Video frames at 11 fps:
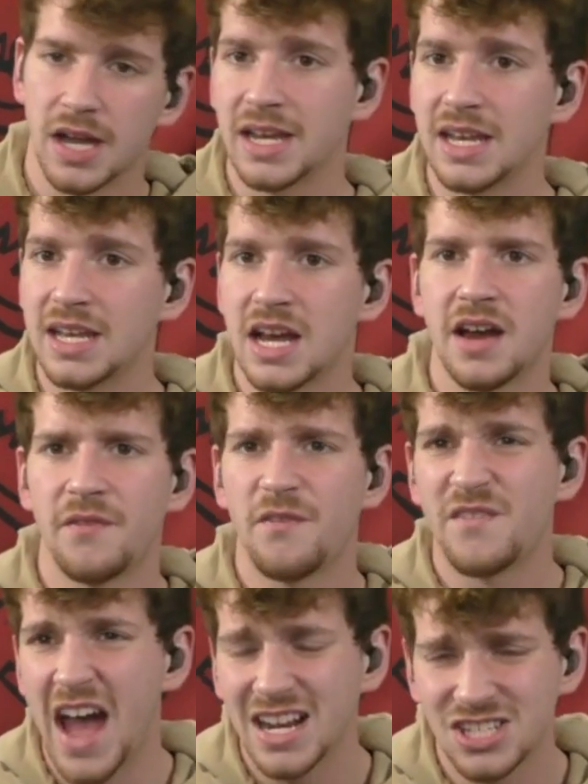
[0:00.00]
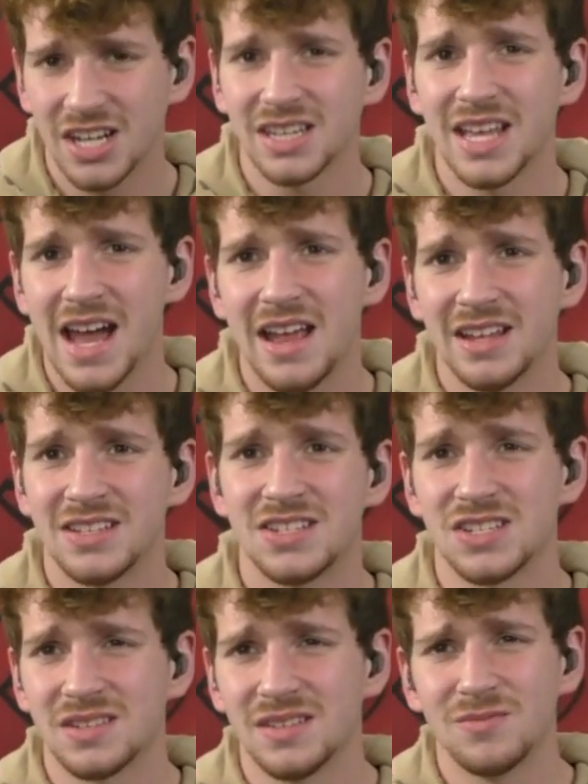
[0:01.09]
I did not fact check that. It's
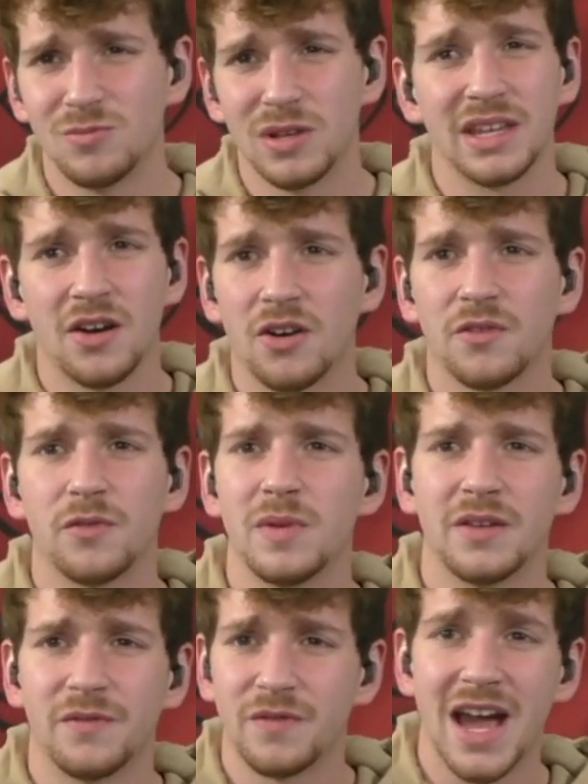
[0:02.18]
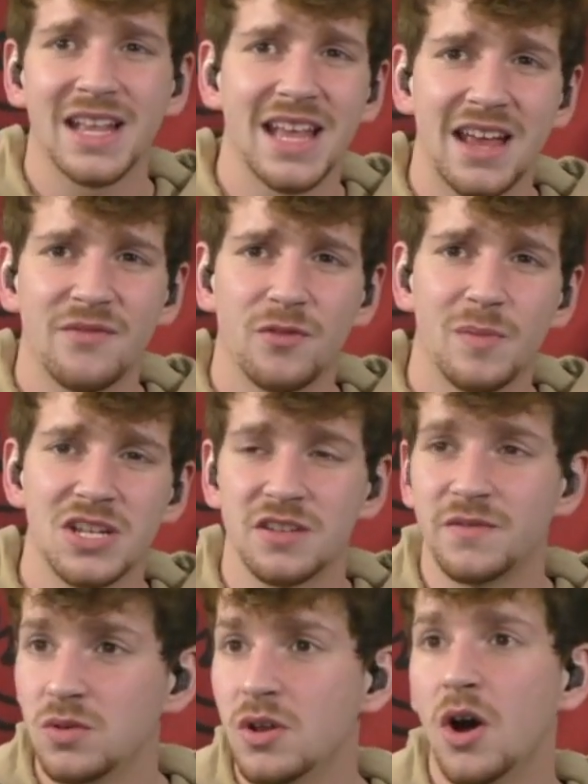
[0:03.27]
just really hard for me to find that information.
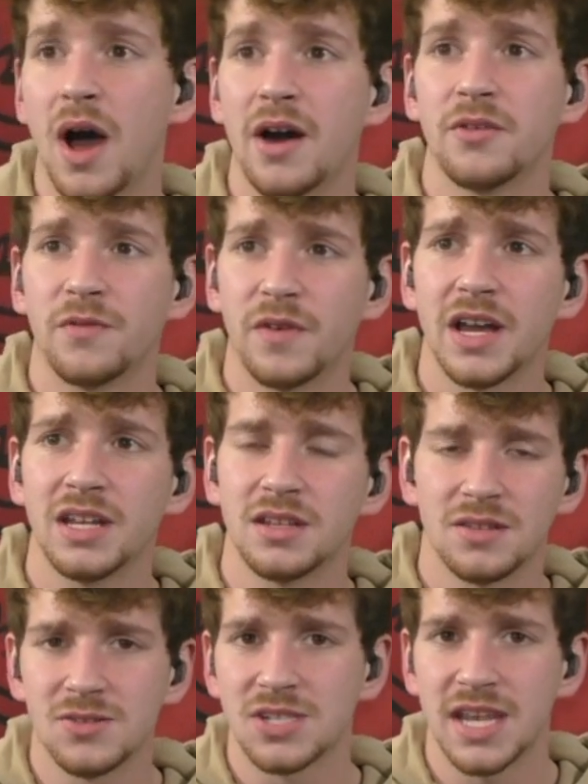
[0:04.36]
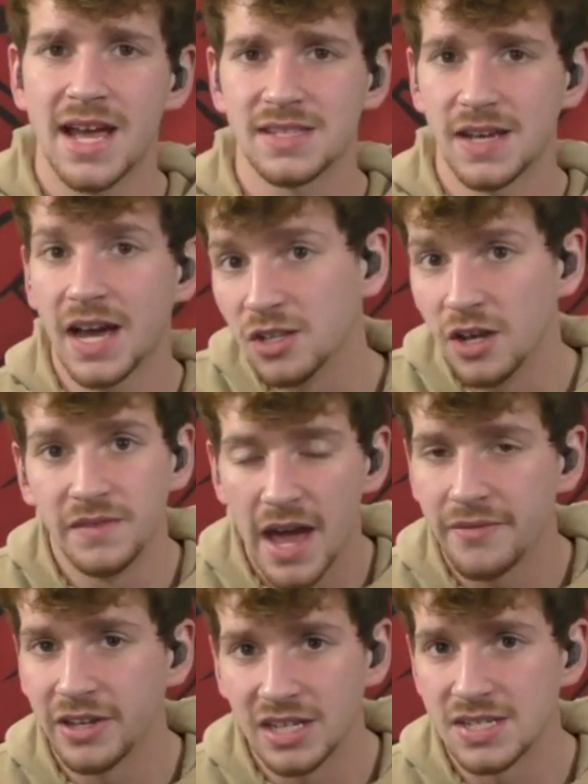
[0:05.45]
If you know how to find those stats, I love
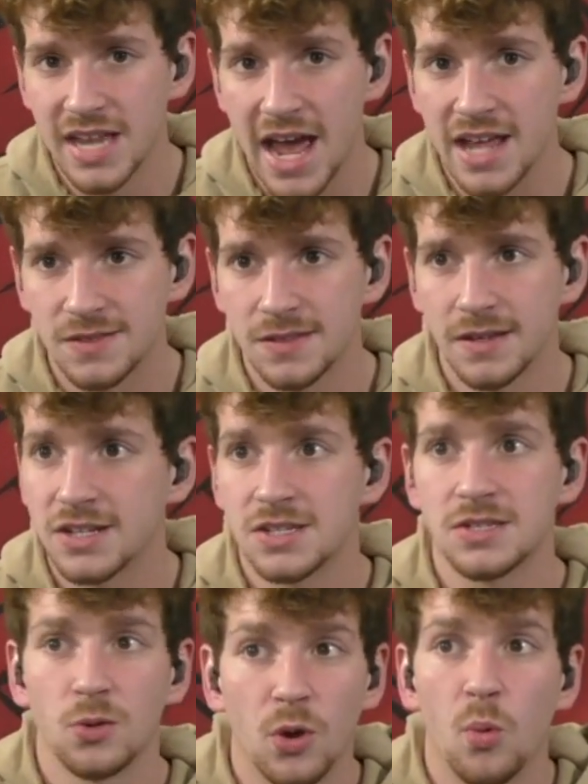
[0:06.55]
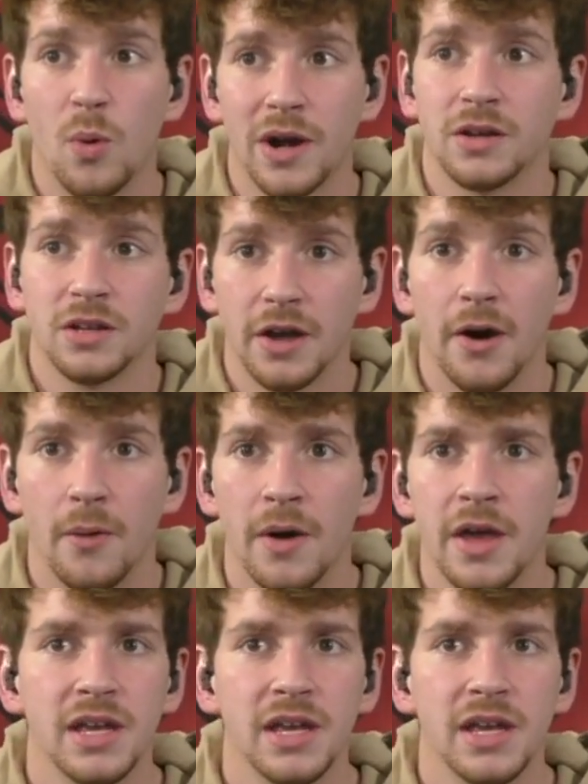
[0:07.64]
diving into stats. I just don't know where to go.